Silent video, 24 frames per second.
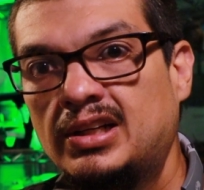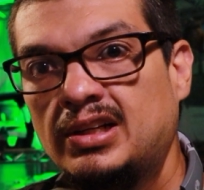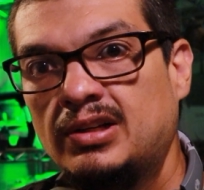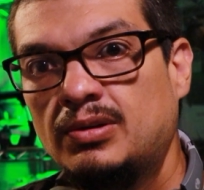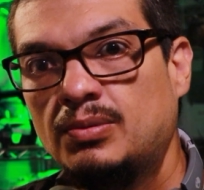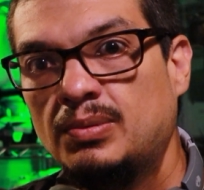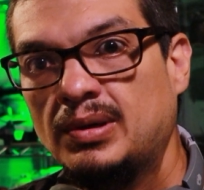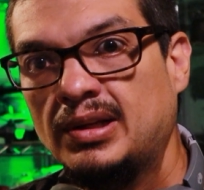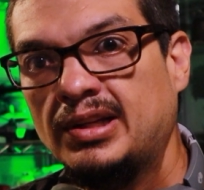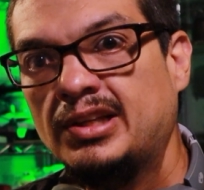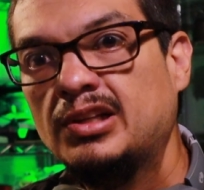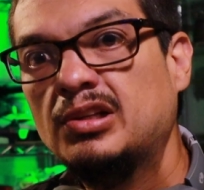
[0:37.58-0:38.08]

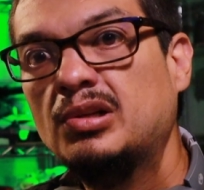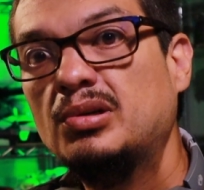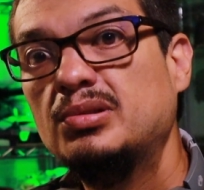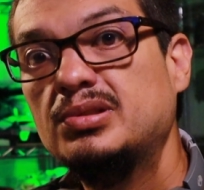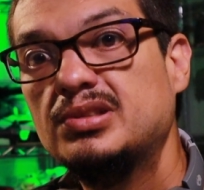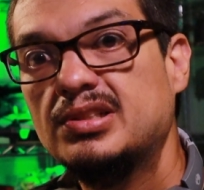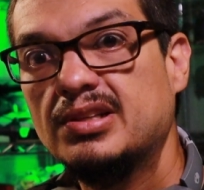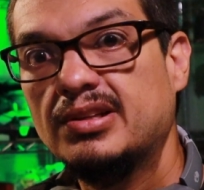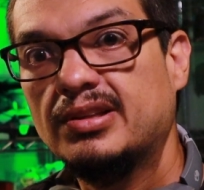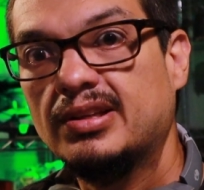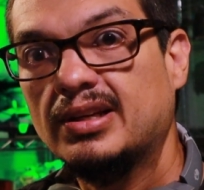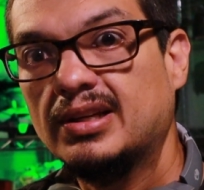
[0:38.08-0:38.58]
really close
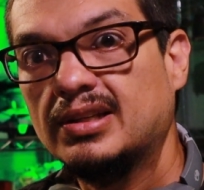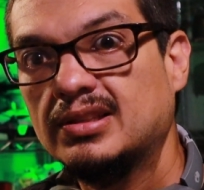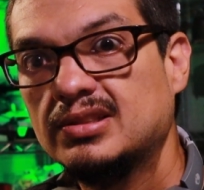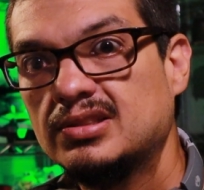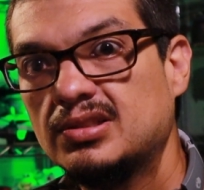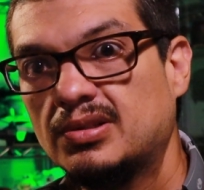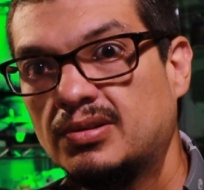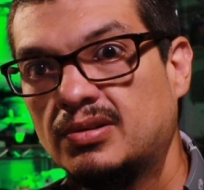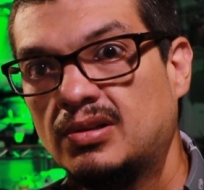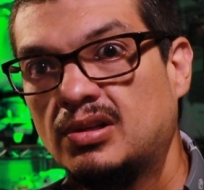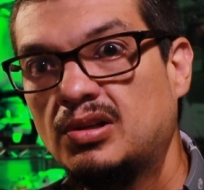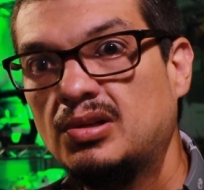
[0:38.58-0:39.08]
to things,
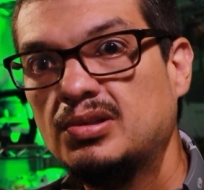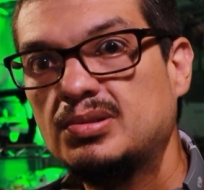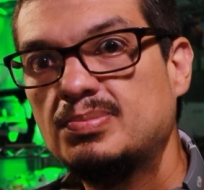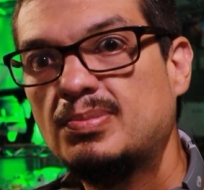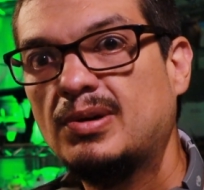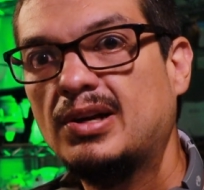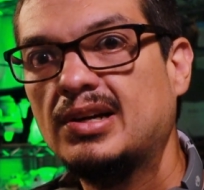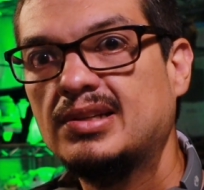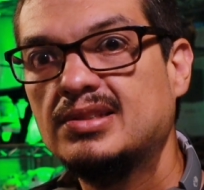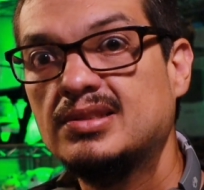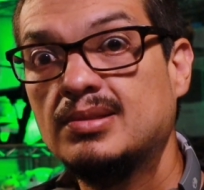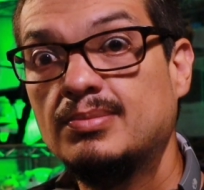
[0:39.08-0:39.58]
so close
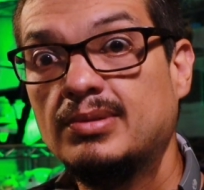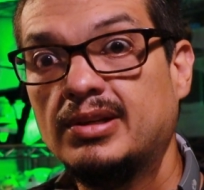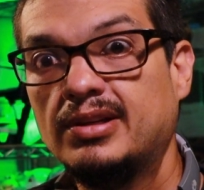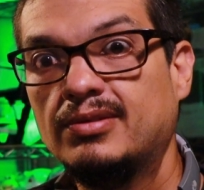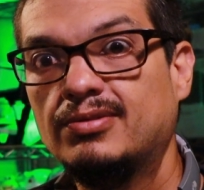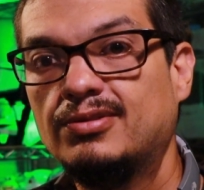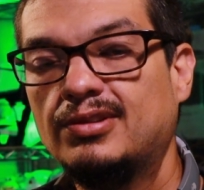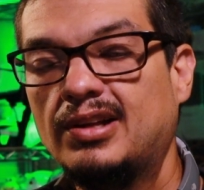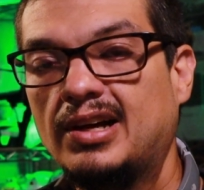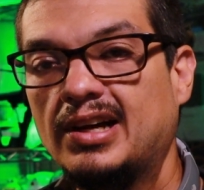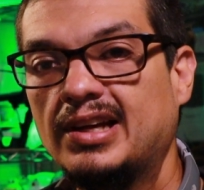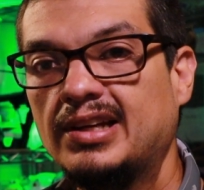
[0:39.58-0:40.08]
proximity
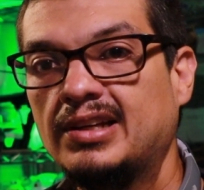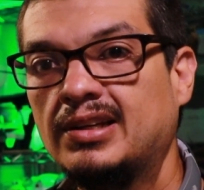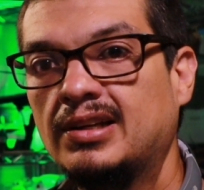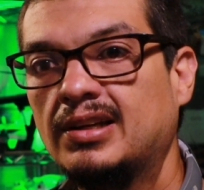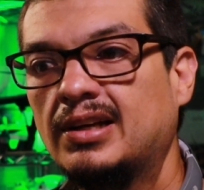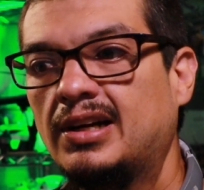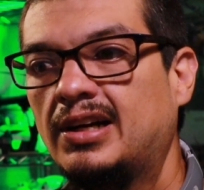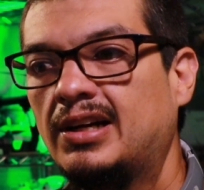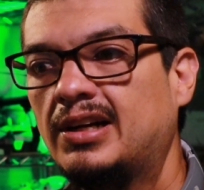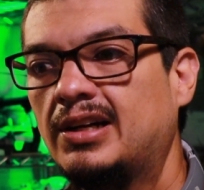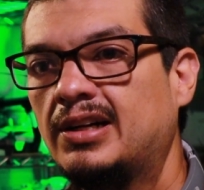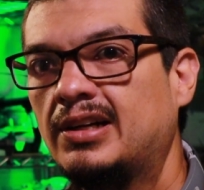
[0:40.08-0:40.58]
flying.
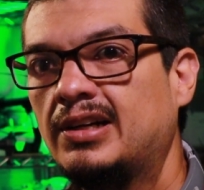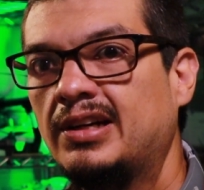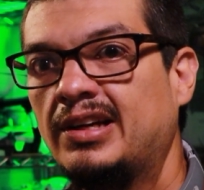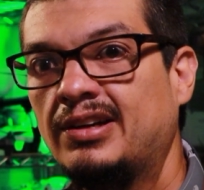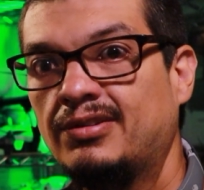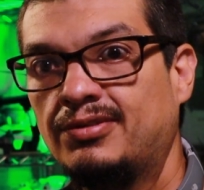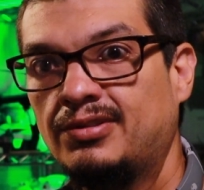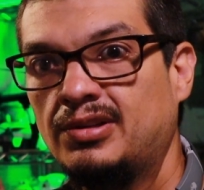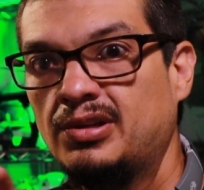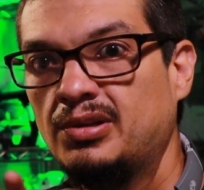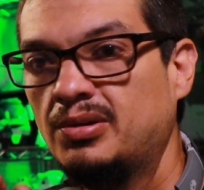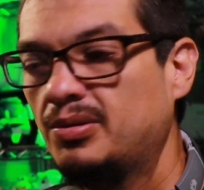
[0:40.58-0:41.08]

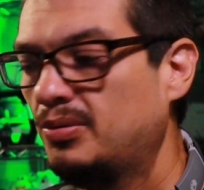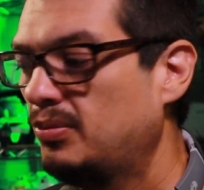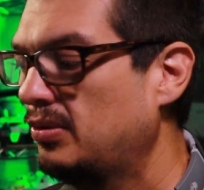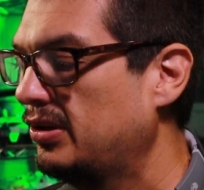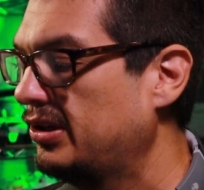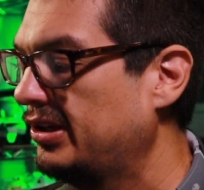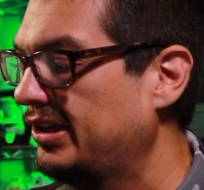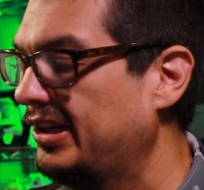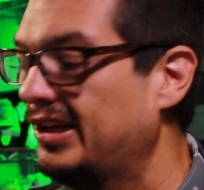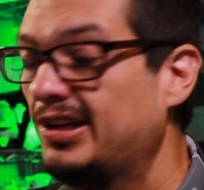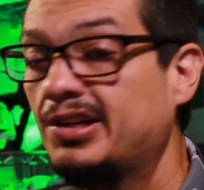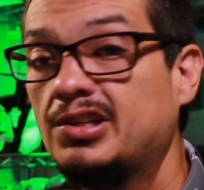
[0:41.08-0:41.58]
If you were
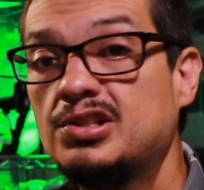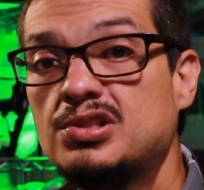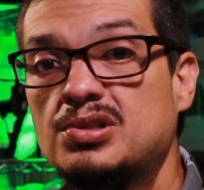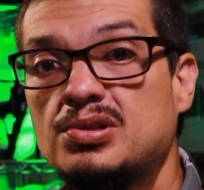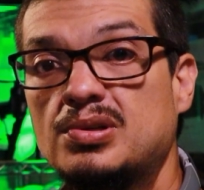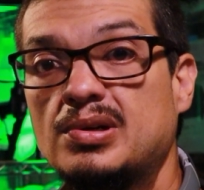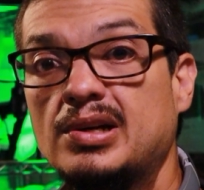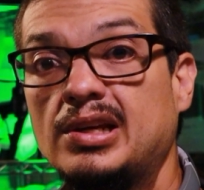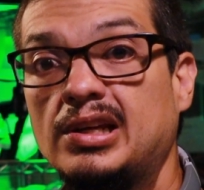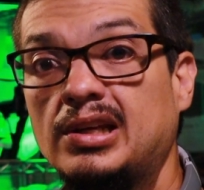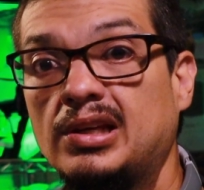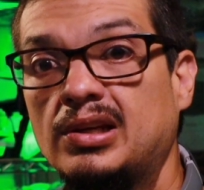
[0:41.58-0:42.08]
to hit a
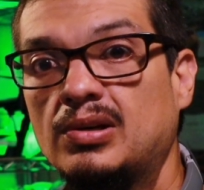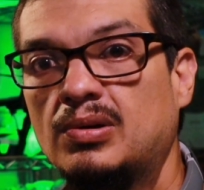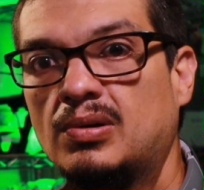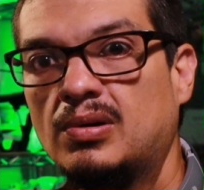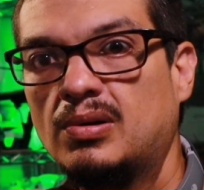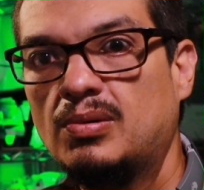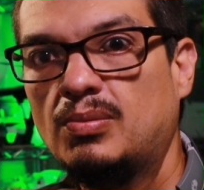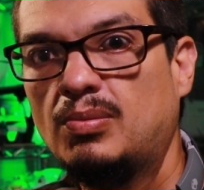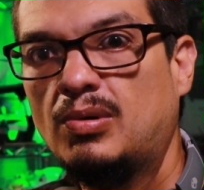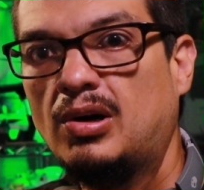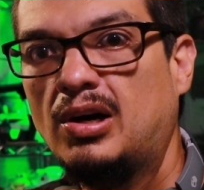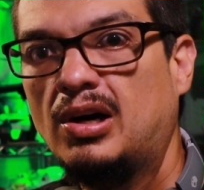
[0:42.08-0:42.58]
tree or
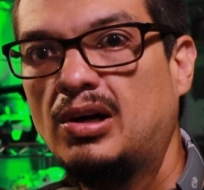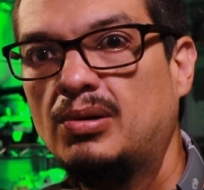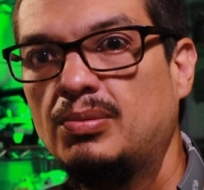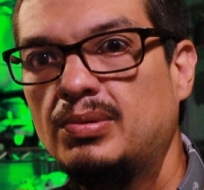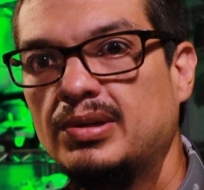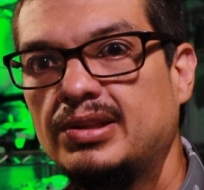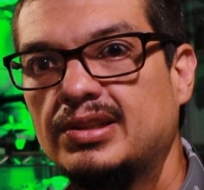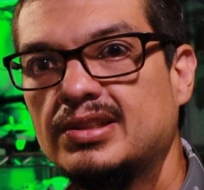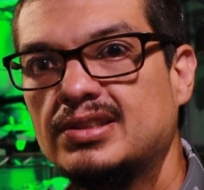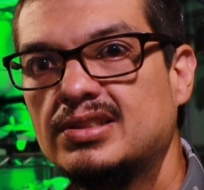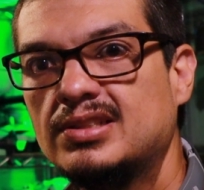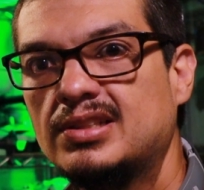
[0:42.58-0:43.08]
a wall
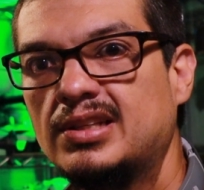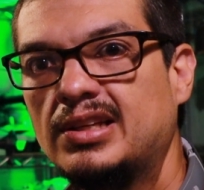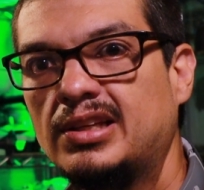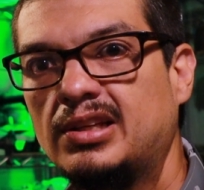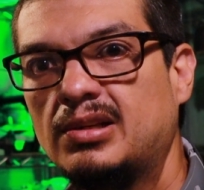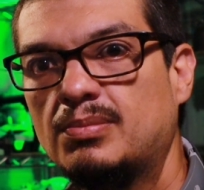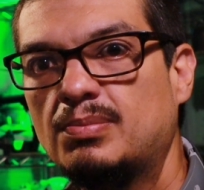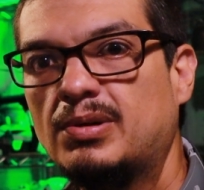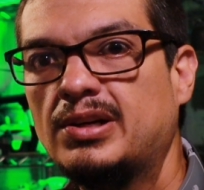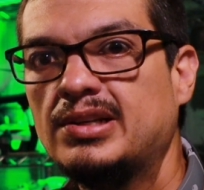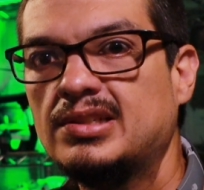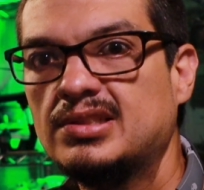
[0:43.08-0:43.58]
with this thing,
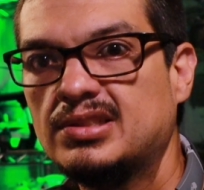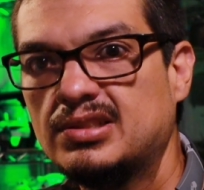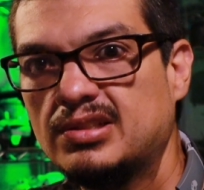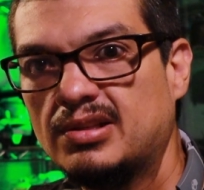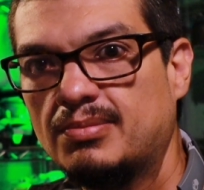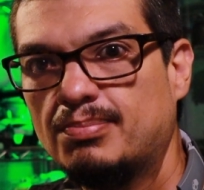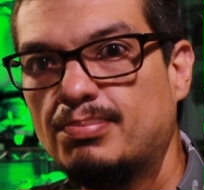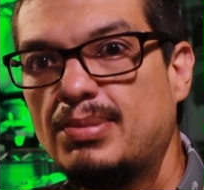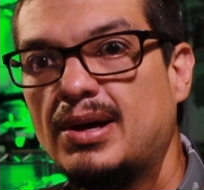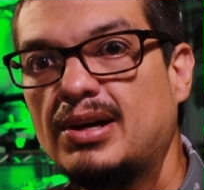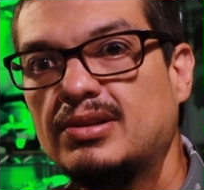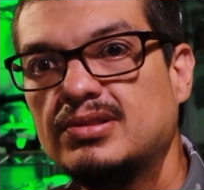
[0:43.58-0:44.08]
you'd probably just sort
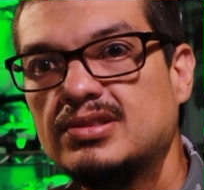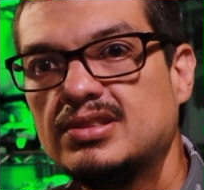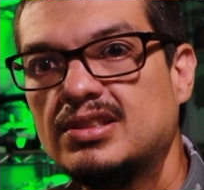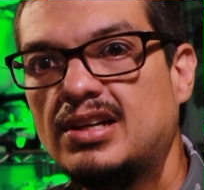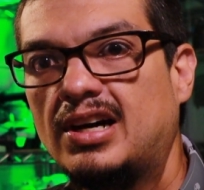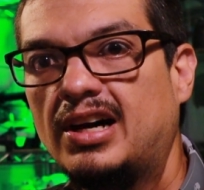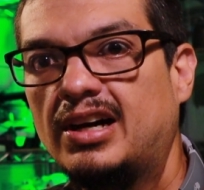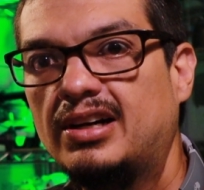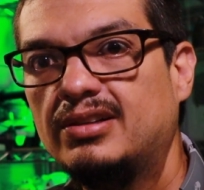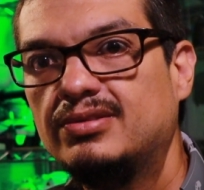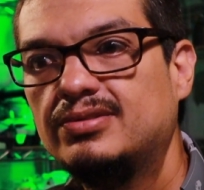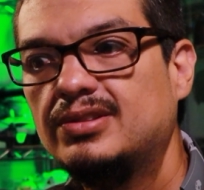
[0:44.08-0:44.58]
of bounce
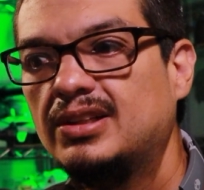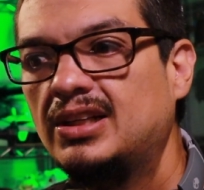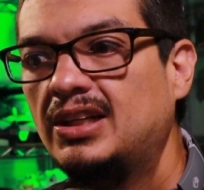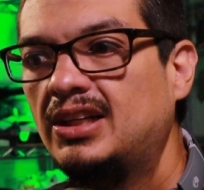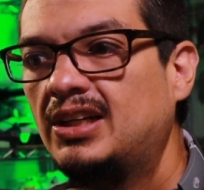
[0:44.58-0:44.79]
off.